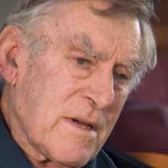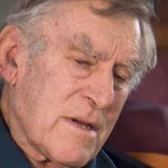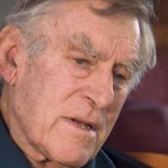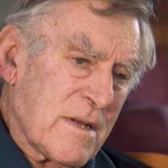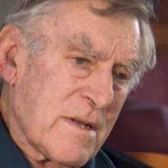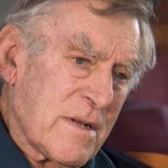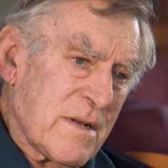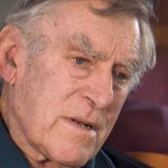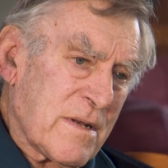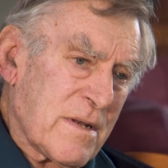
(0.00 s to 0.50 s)

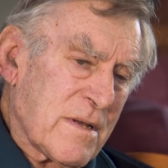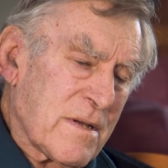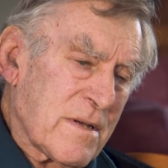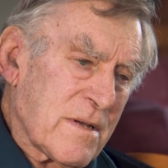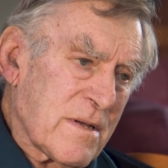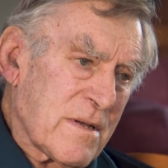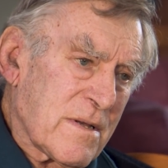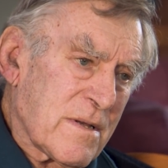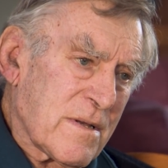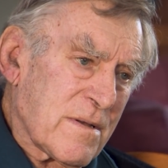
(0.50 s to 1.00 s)
And
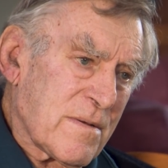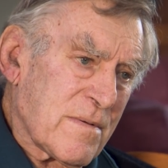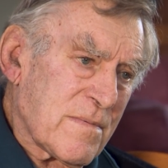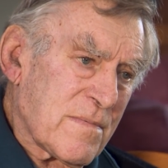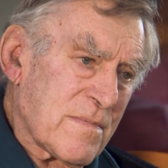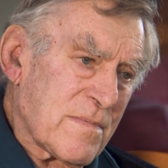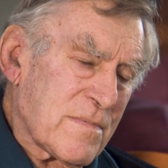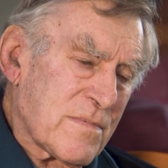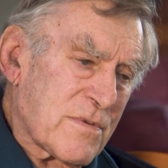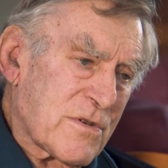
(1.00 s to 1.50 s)
uh,
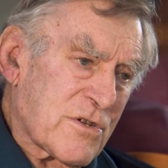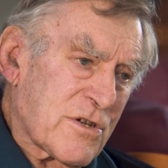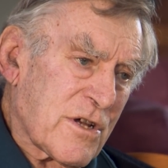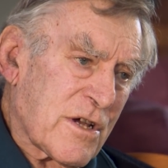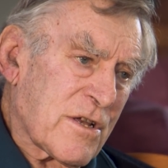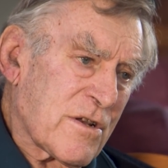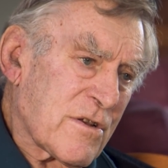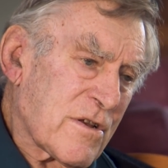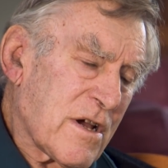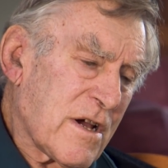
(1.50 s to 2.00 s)

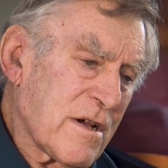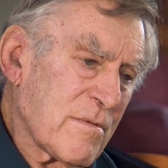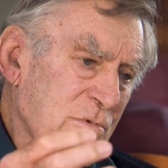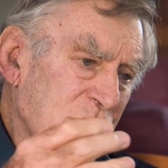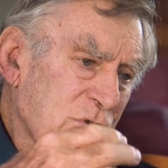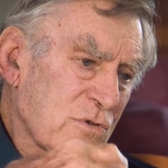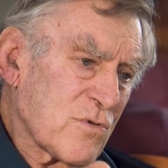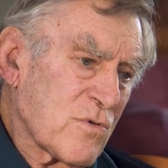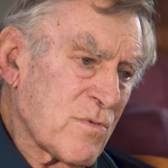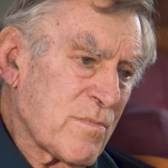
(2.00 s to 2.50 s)
second game
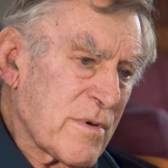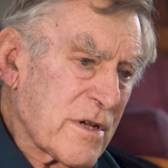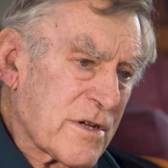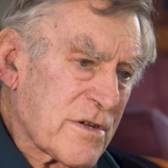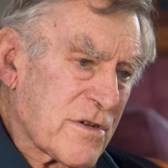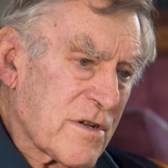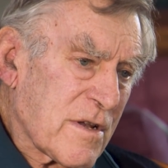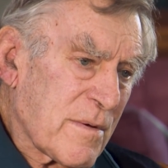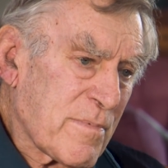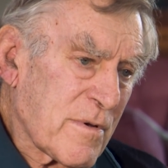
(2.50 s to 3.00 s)
was all
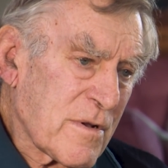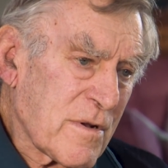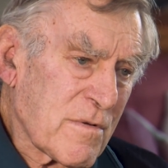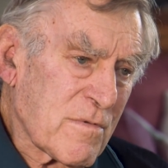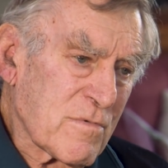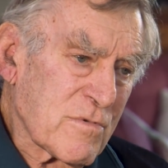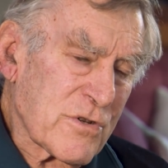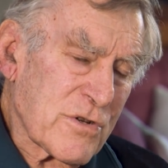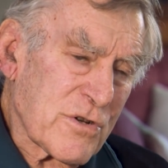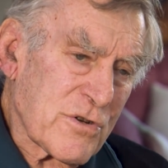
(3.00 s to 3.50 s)
mixed up and it
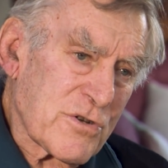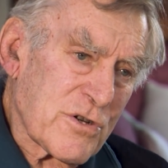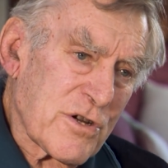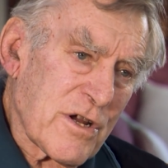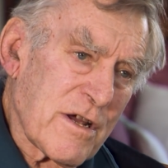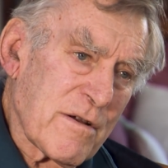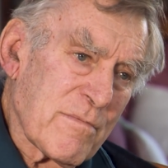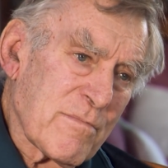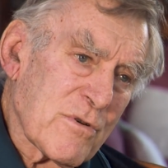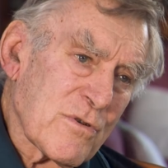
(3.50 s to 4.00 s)
was a
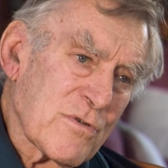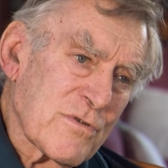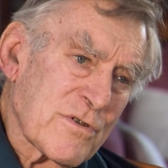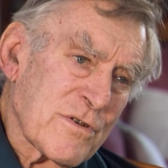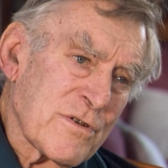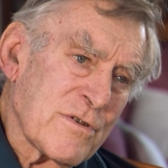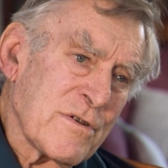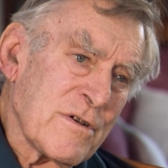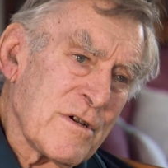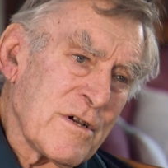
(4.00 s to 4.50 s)
shambles.
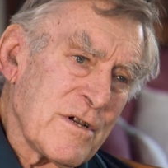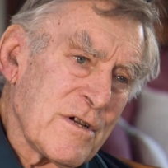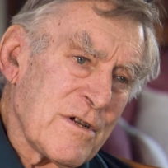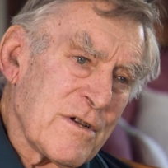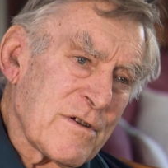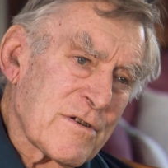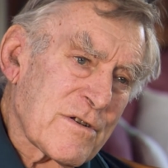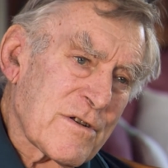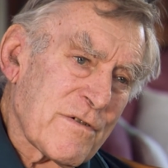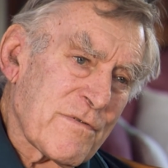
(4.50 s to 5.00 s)
And
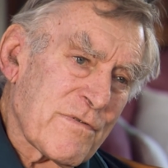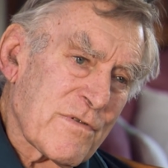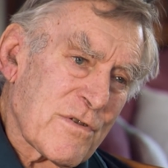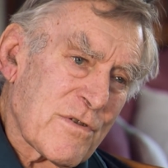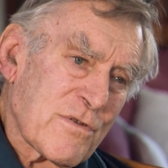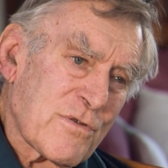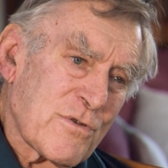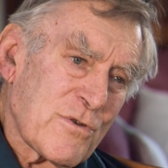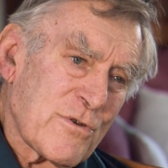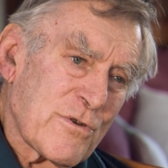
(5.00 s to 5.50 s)
so for
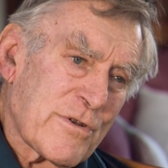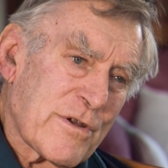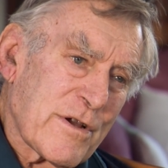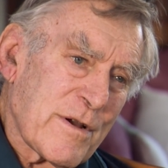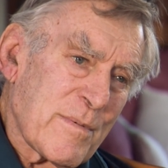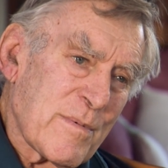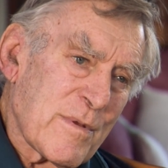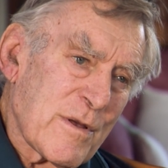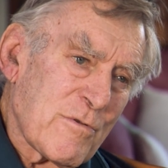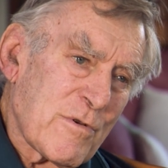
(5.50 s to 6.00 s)
the third
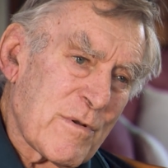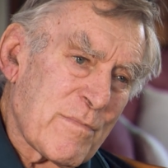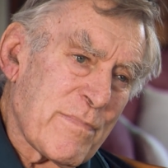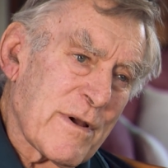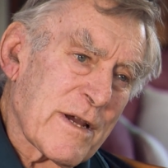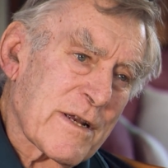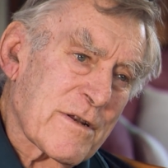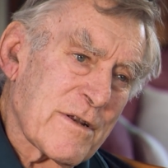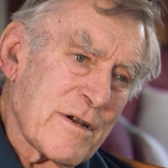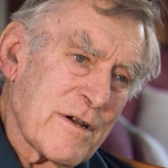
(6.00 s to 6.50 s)
game, they went
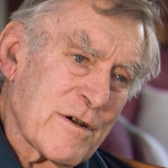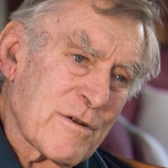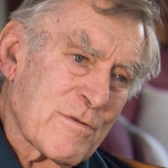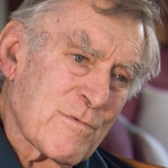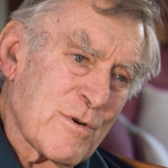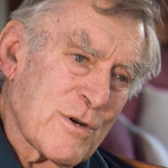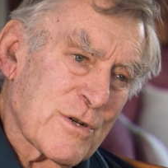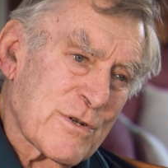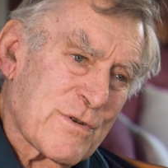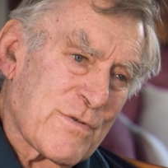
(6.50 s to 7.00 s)
back to how it
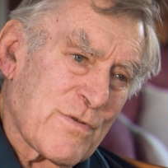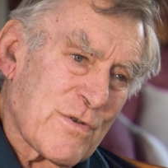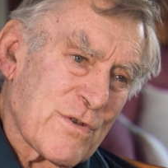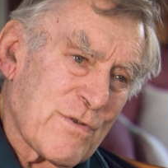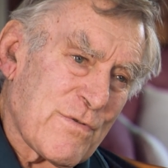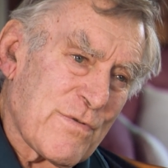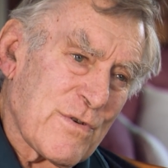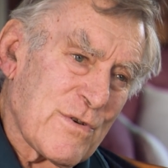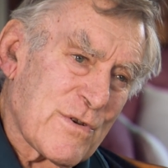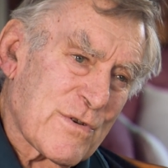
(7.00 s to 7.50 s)
was for the
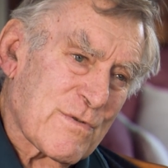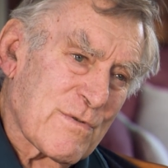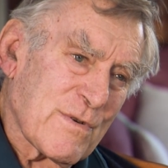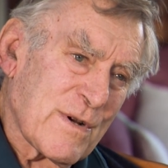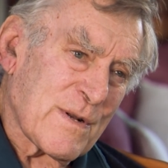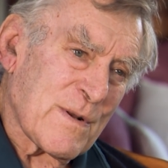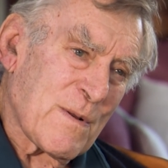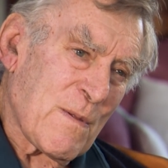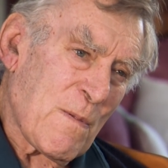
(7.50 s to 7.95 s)
first one.